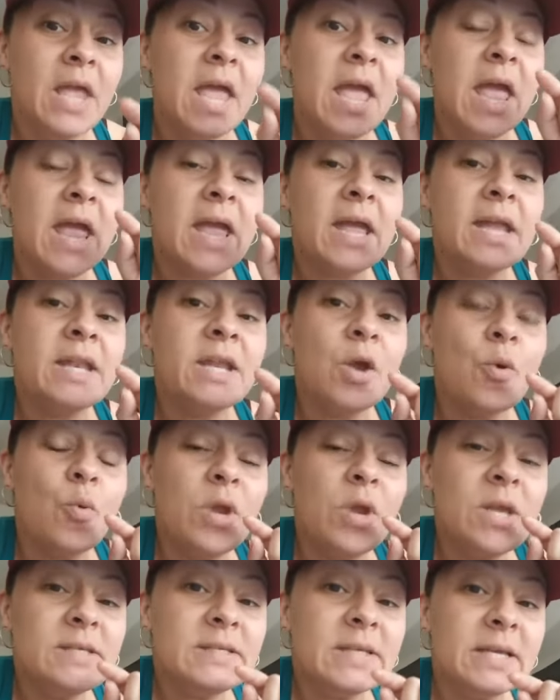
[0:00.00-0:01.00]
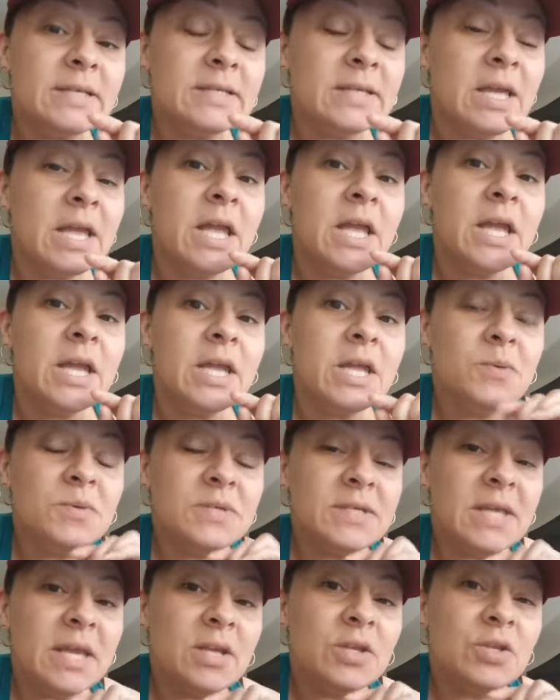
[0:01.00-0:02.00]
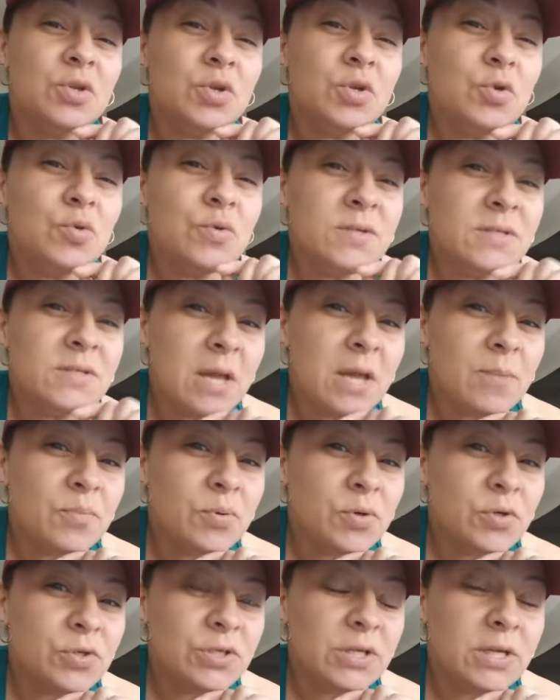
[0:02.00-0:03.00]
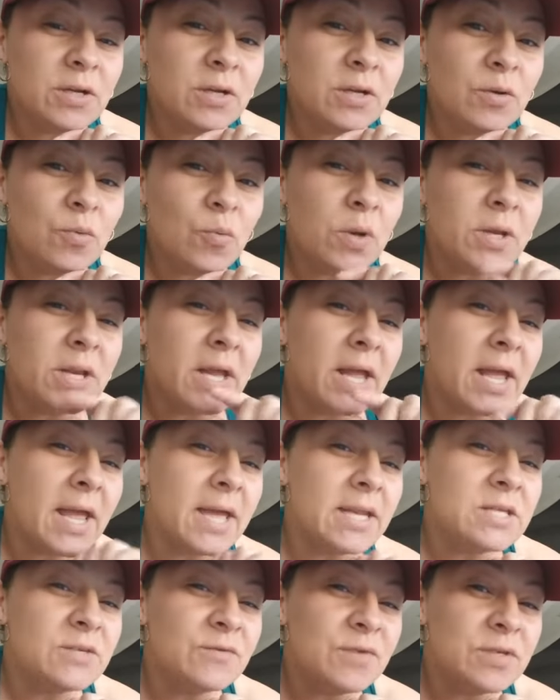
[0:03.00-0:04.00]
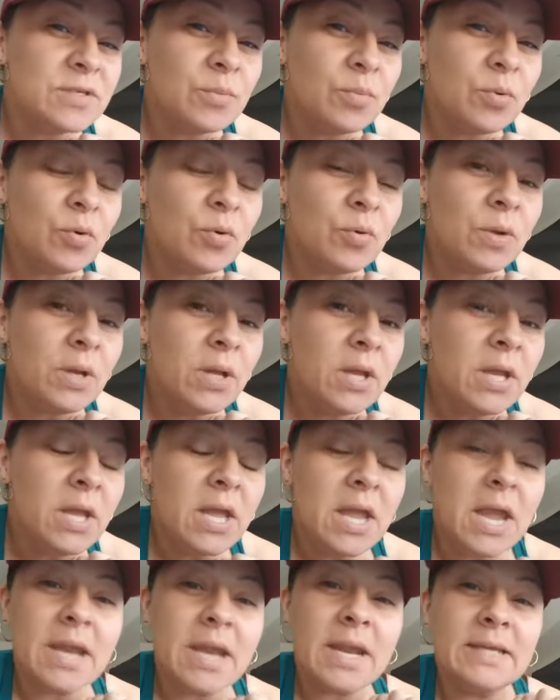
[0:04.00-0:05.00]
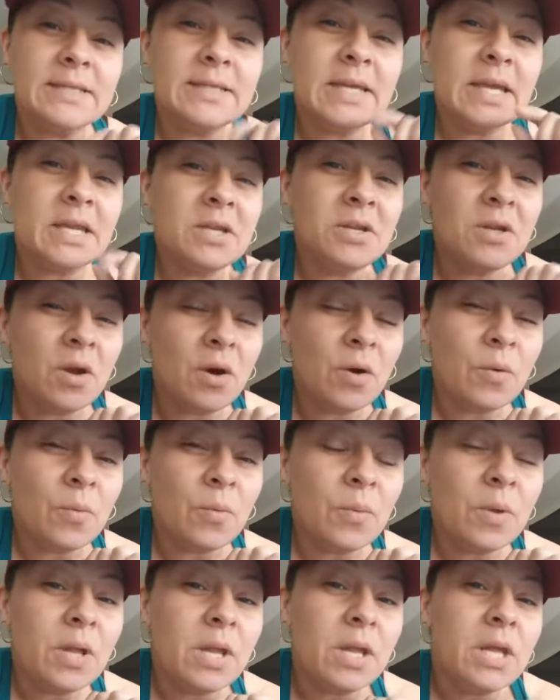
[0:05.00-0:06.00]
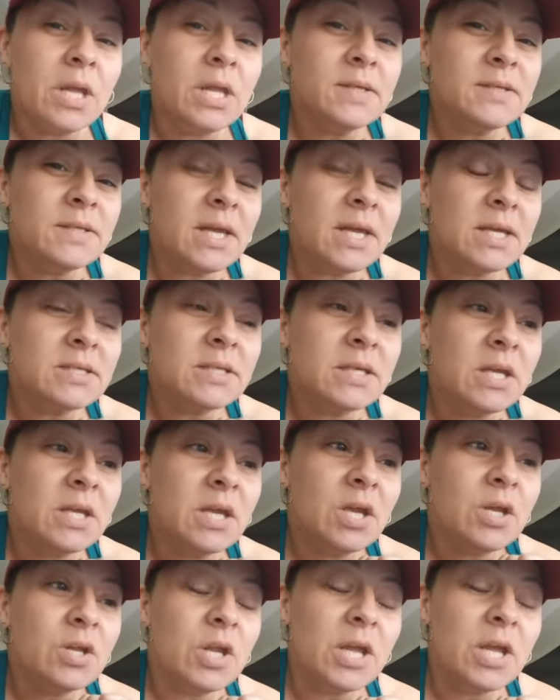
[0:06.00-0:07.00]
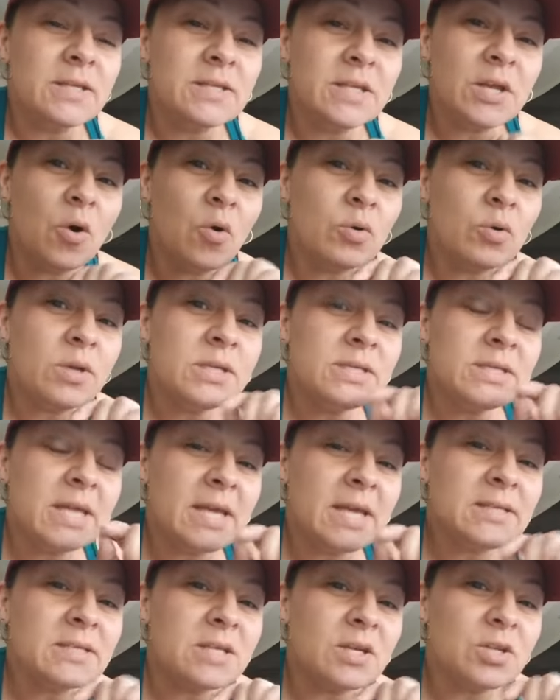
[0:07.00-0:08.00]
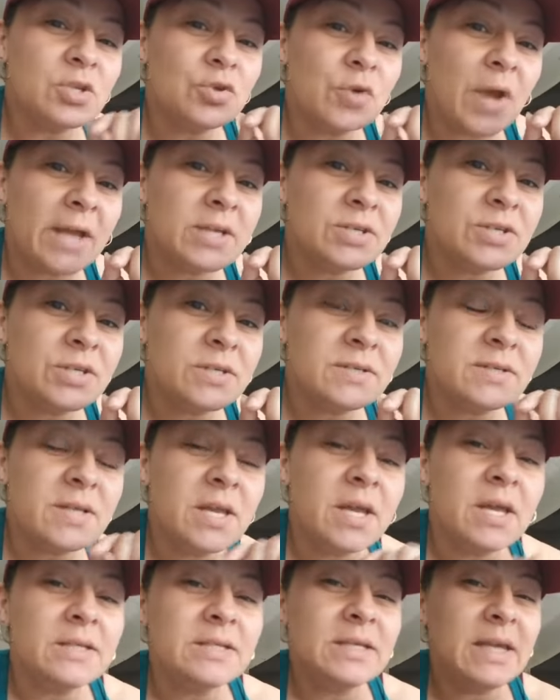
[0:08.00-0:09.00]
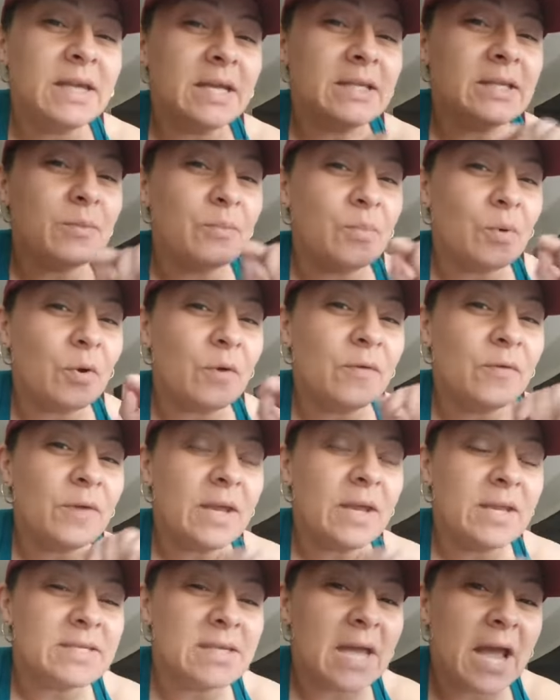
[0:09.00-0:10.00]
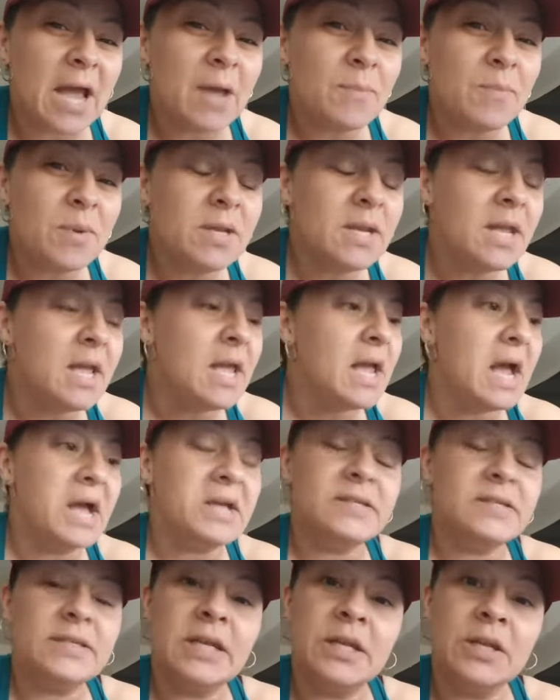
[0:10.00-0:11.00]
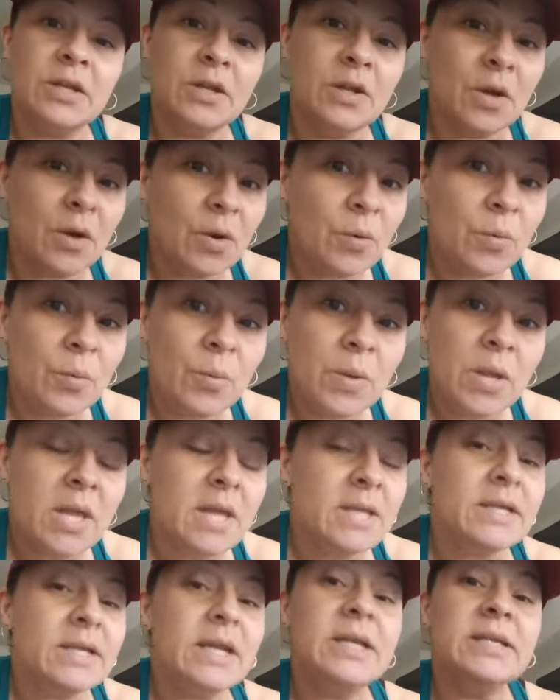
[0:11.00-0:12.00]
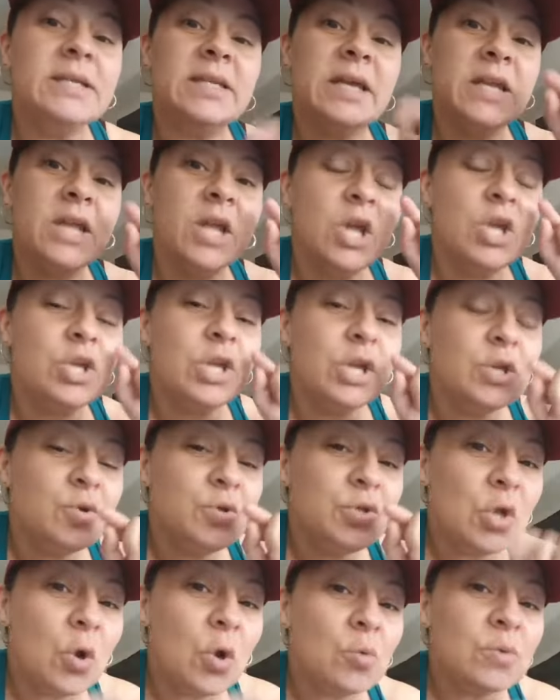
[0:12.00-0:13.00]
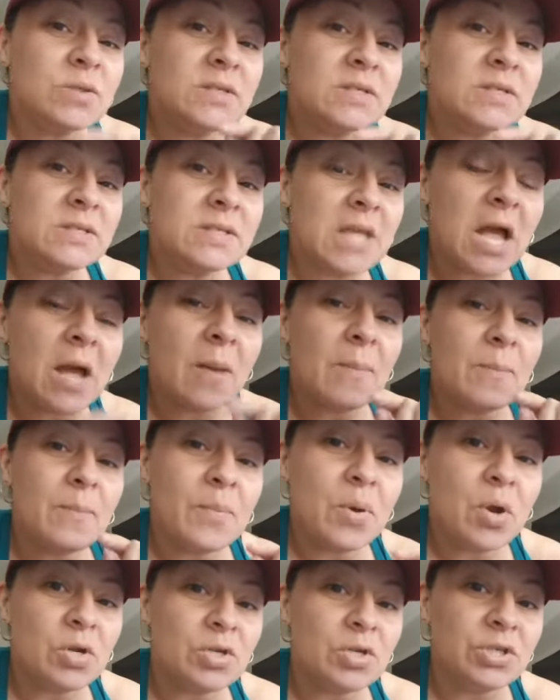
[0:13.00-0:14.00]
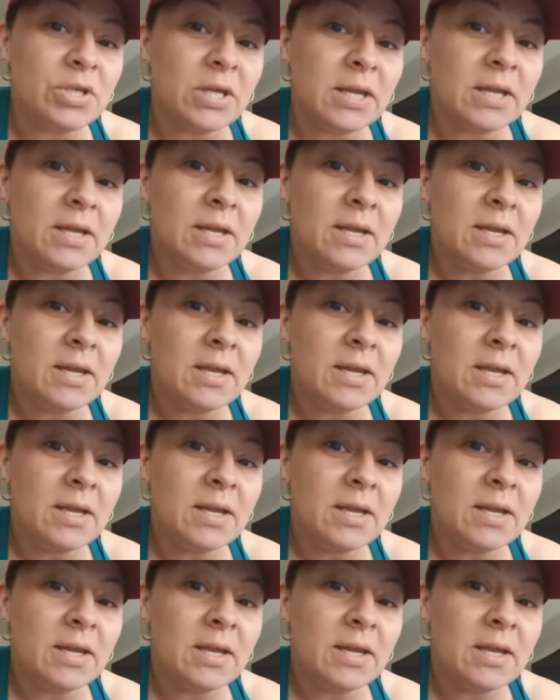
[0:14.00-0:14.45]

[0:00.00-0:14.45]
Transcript: And he says, he was saying, do you stop pushing when the head is visible? And I said, no. He says, is it only takes contractions to get the birthing to happen? I said, no. Then he said, then you don't stop pushing,